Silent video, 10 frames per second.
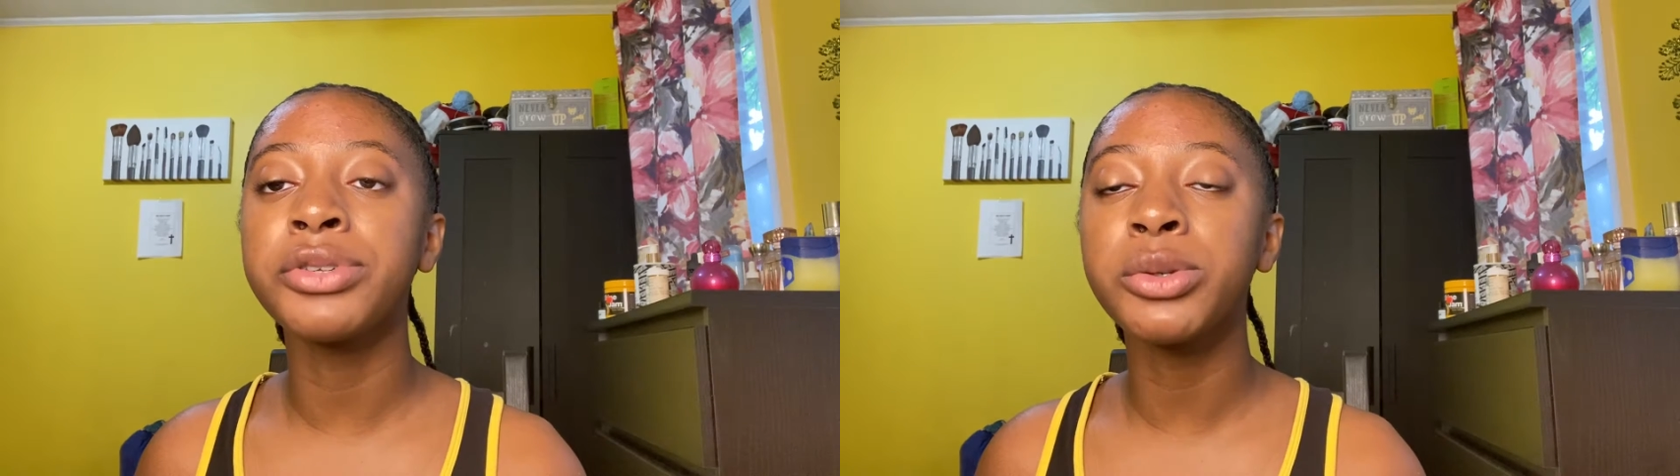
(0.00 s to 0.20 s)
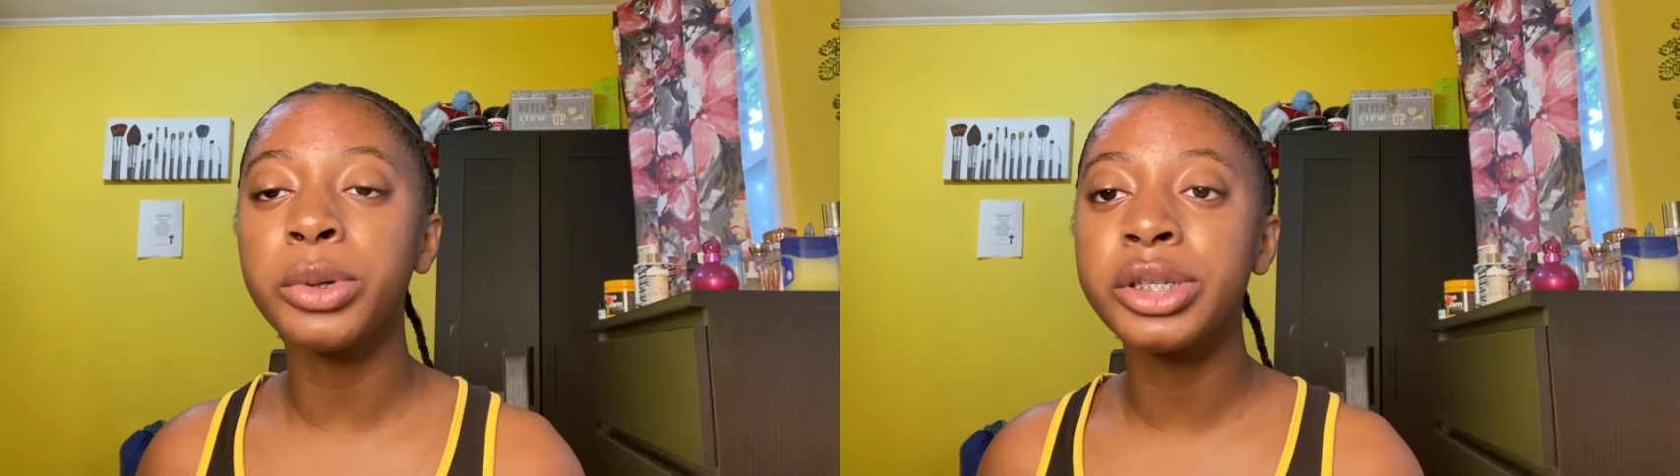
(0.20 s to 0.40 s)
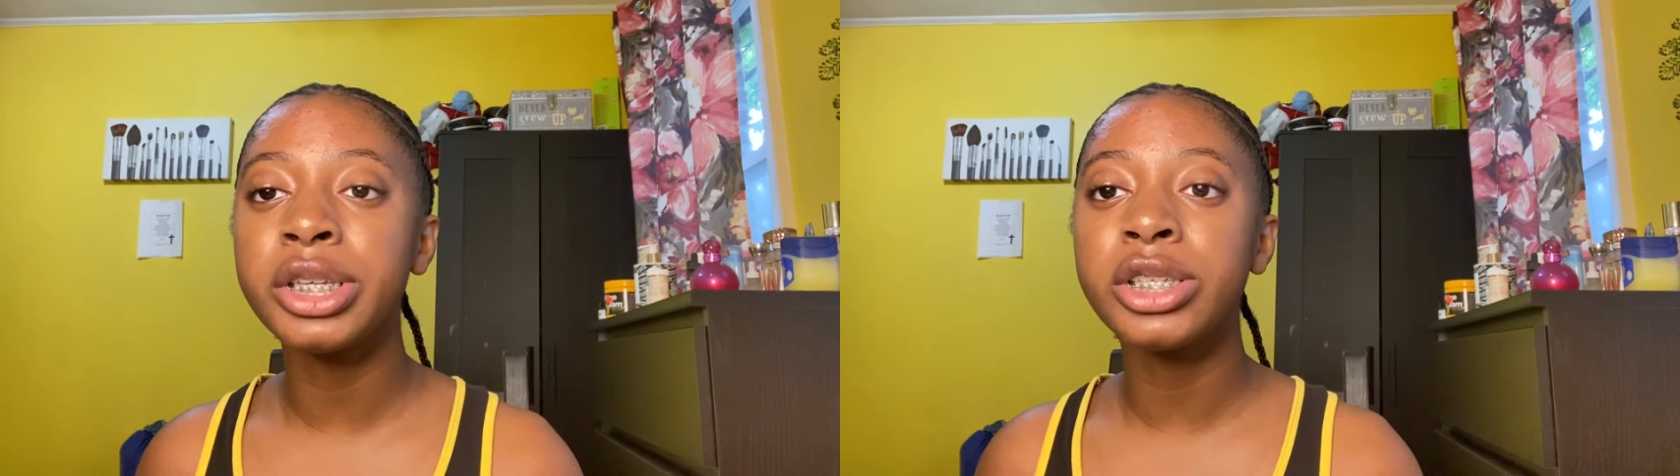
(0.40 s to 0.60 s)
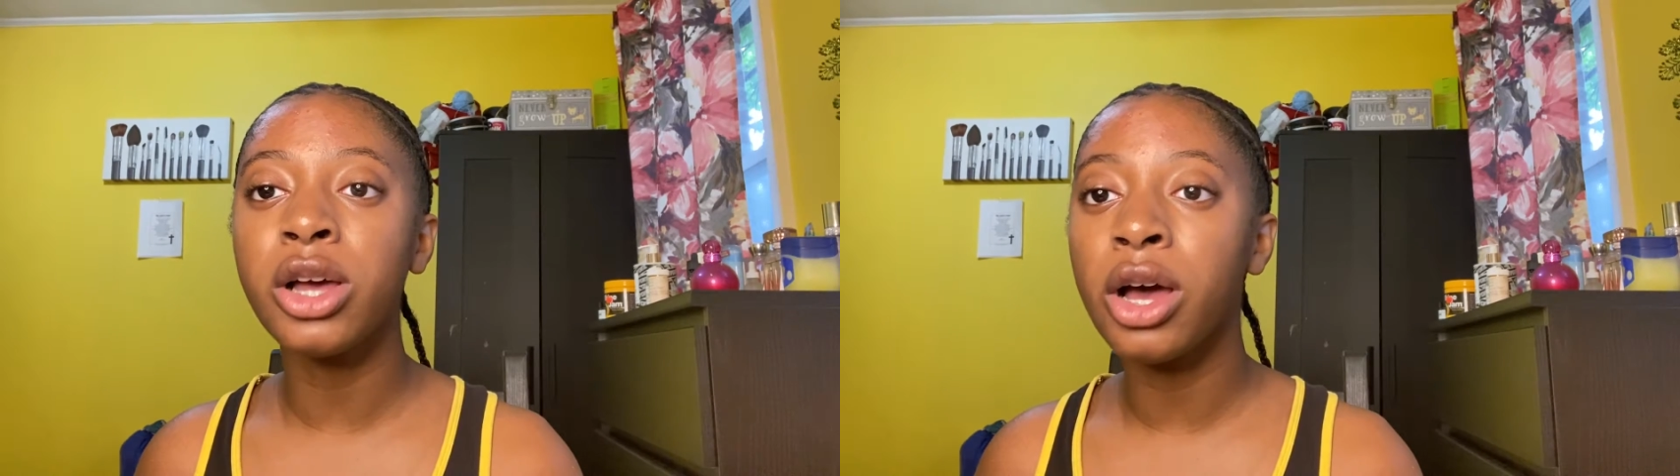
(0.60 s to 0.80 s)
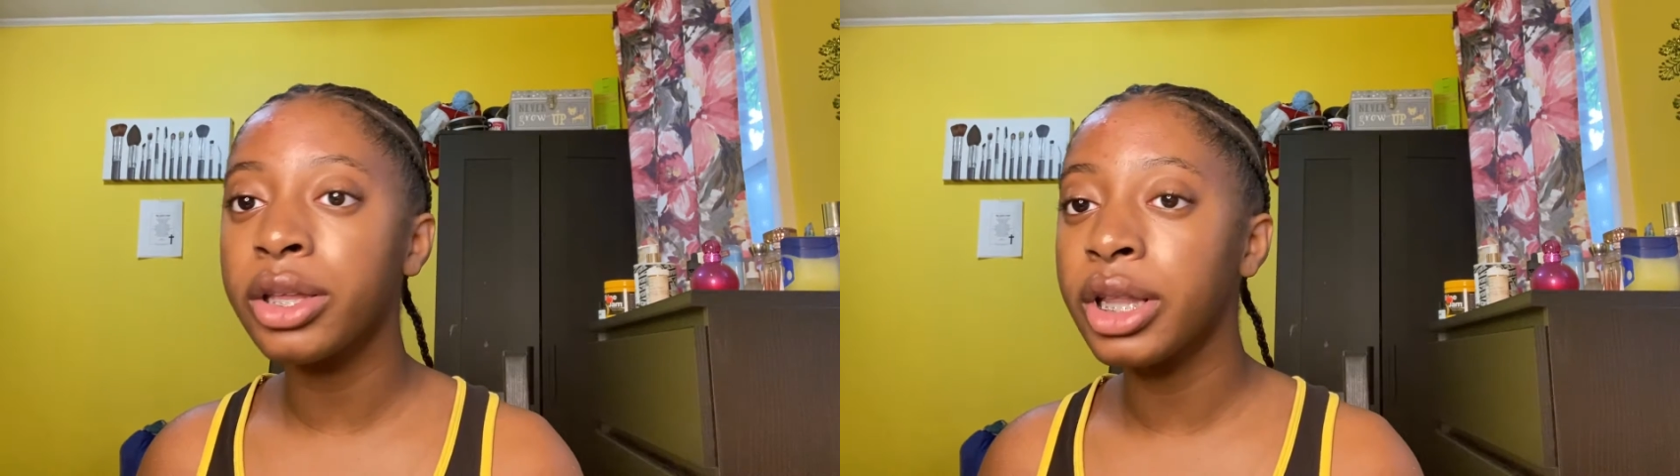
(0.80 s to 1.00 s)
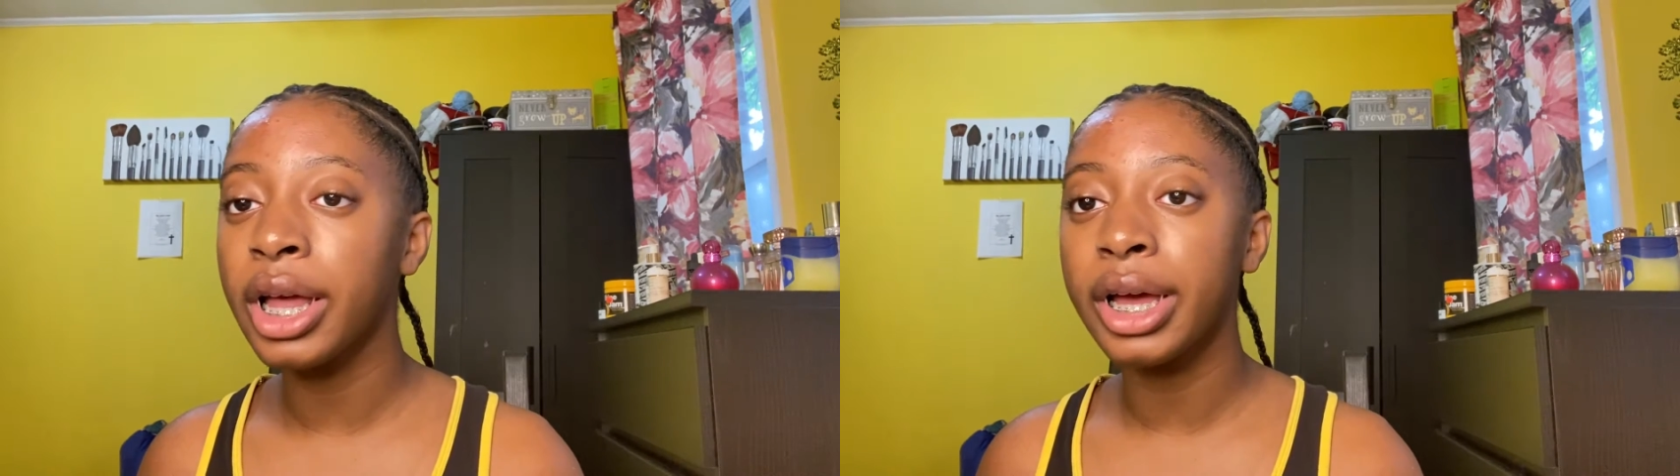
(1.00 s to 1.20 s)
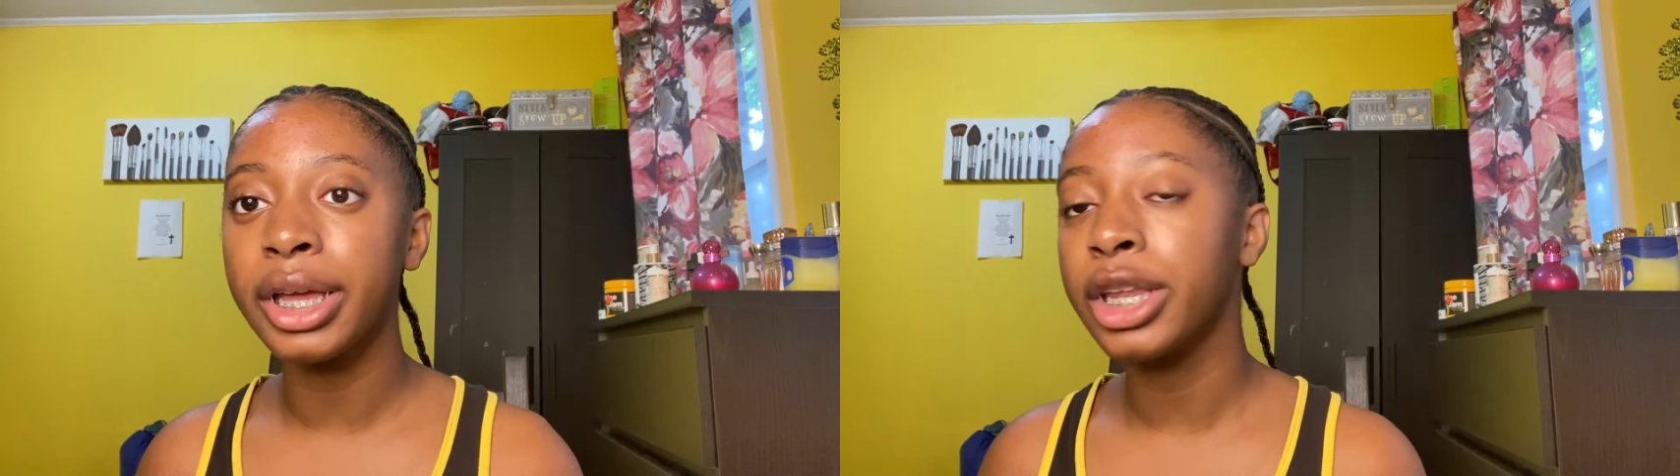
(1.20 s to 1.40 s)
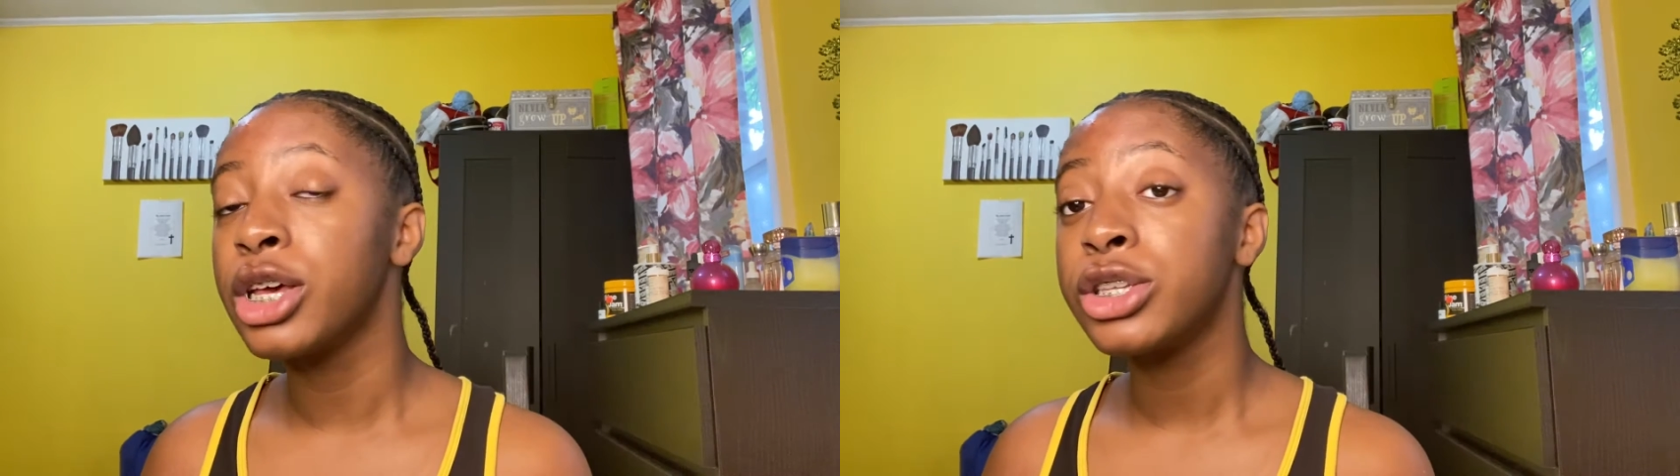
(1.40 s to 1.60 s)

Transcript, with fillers: sources online,